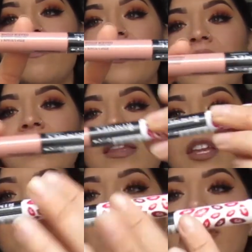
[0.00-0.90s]
first and
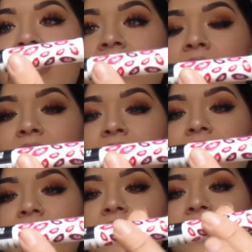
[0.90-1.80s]
then you put this on
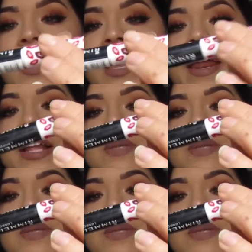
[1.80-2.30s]
first. And